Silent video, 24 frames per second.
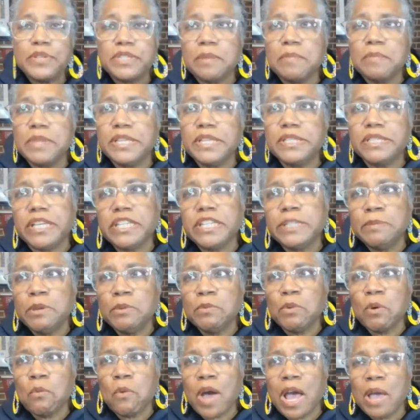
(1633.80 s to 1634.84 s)
somebody said to me,
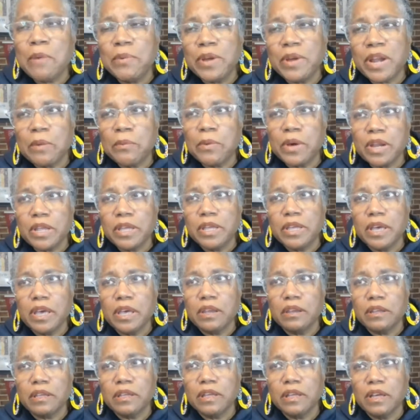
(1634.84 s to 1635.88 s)
well, why would I want to
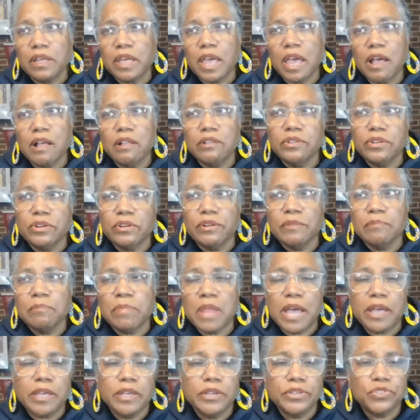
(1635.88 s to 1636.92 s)
get a calendar?
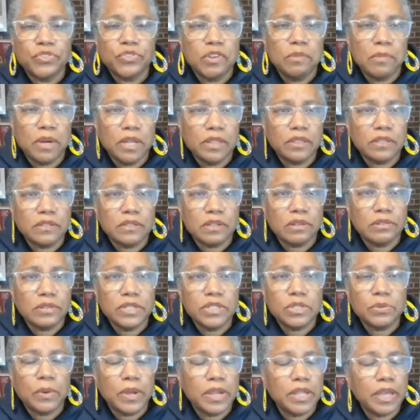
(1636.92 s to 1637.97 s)
Black History Month is
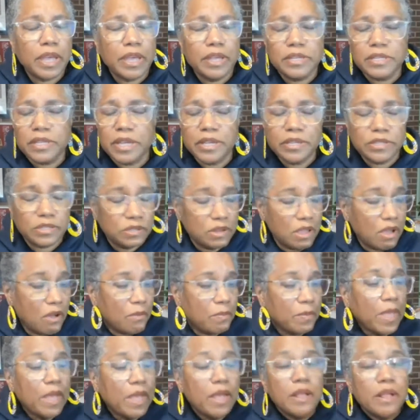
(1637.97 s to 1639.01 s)
only 28 days.
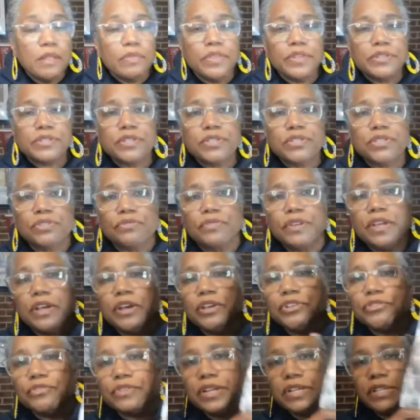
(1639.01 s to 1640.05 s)
No, this is
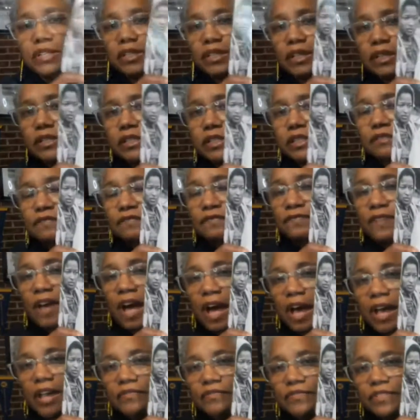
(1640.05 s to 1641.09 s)

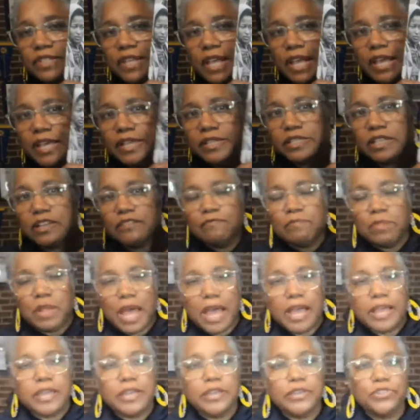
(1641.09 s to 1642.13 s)
365 days of
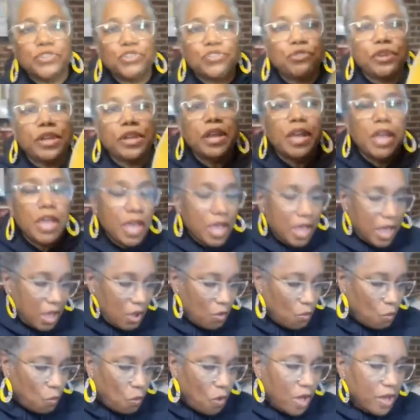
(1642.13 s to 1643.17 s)
Black history.
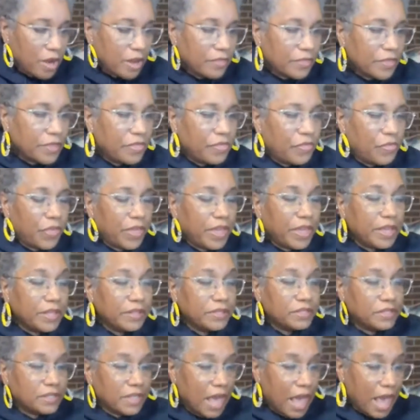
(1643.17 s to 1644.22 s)
And one of the
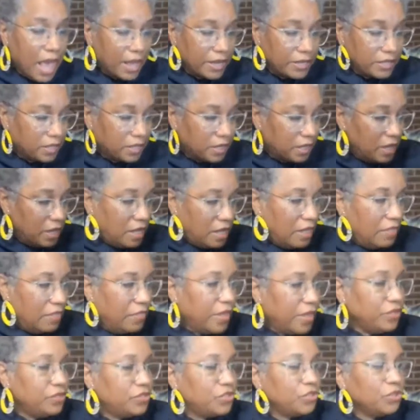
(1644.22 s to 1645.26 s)
things that
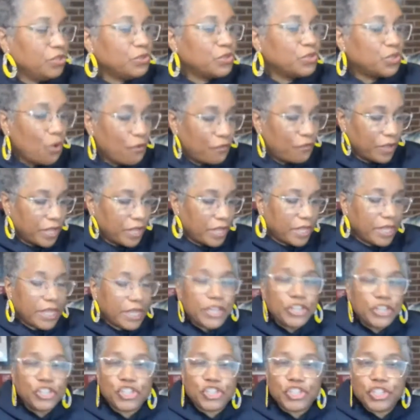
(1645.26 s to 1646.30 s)
they do, so for
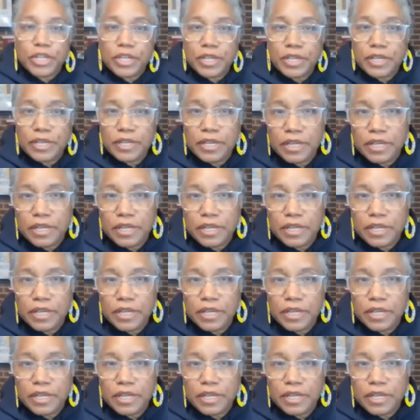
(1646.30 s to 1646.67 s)
each